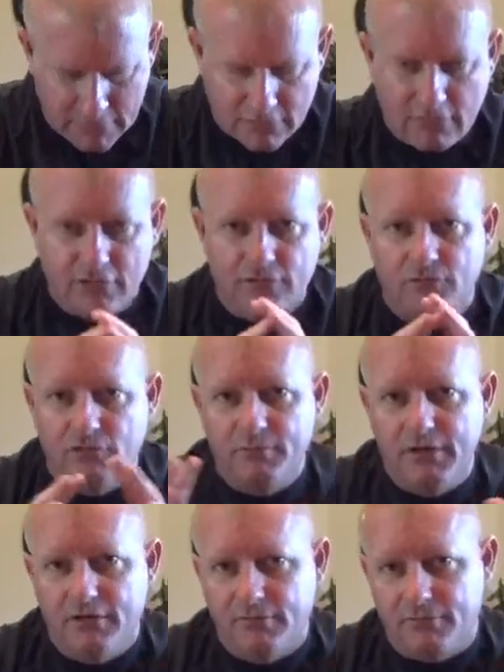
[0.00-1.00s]
you know, you want to
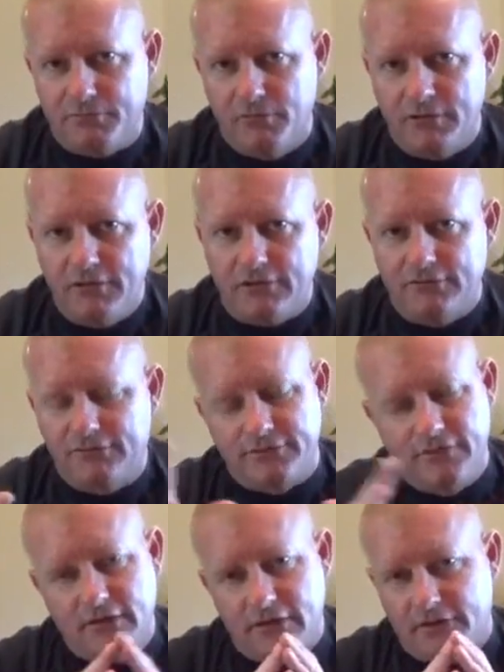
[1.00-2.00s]
be over where you can
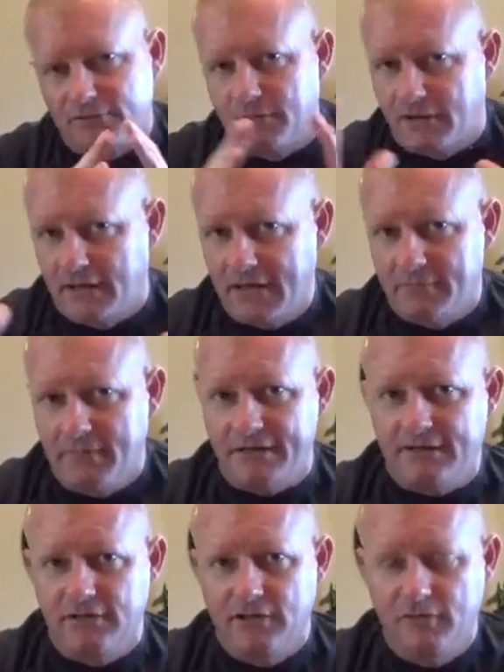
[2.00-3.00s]
see, and that's what I like
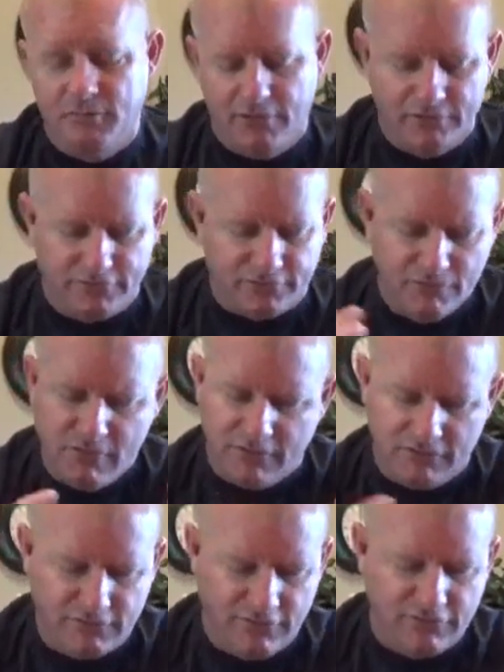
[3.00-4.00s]
about the GoPro so
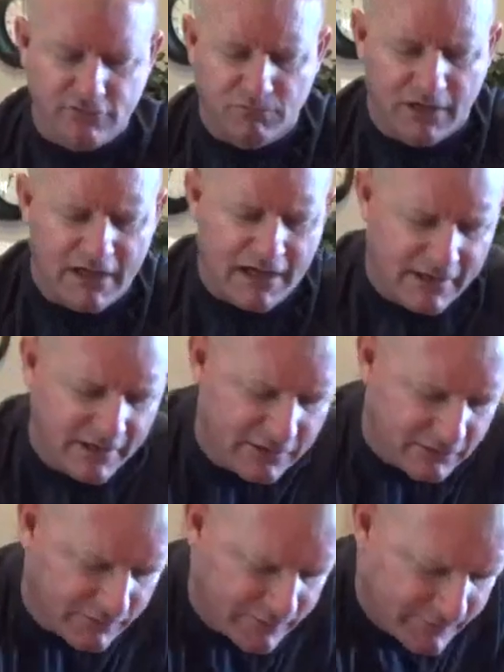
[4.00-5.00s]
much, such a wide
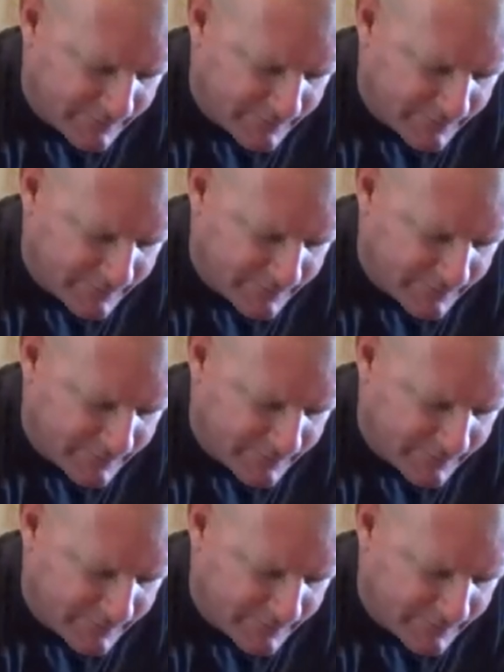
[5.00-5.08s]
angle.